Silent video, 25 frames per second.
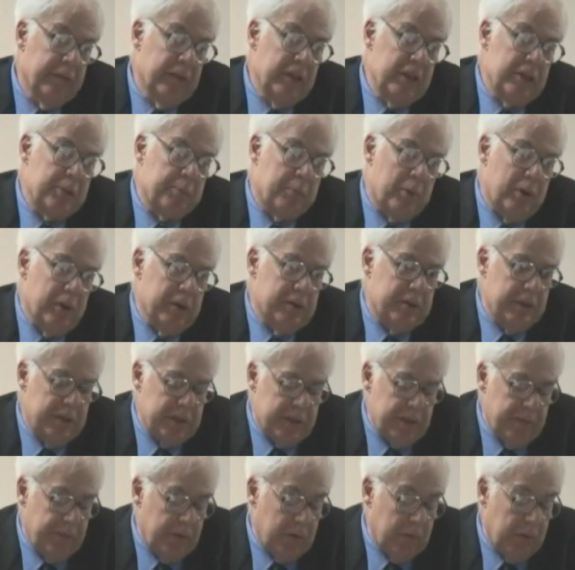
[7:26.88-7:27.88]
this process
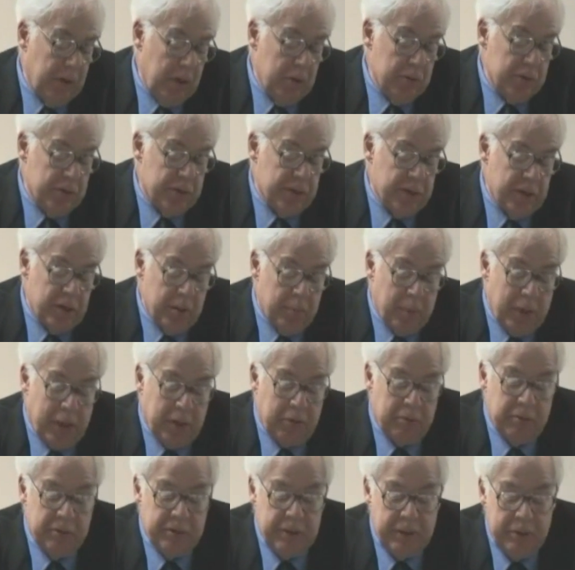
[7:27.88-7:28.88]
of erosion,
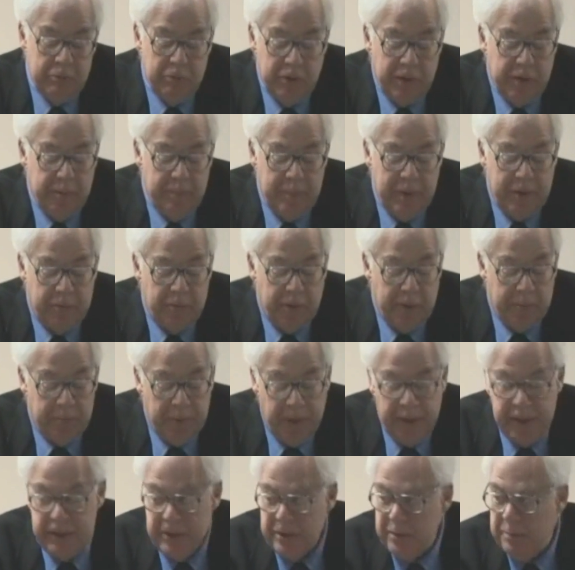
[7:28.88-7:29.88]
democracy would have been
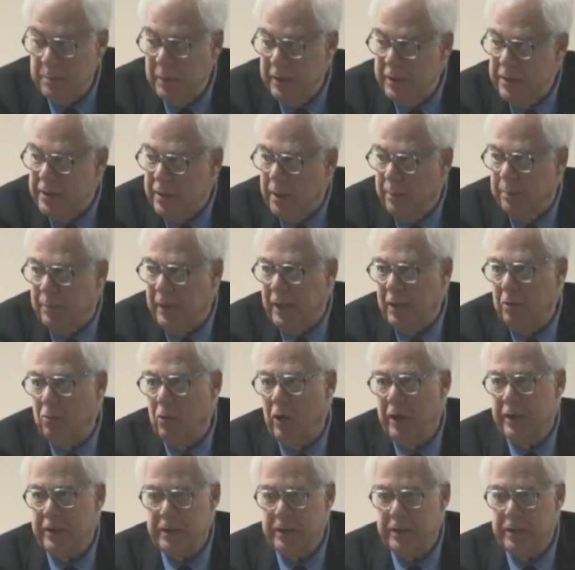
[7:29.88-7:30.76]
replaced by something quite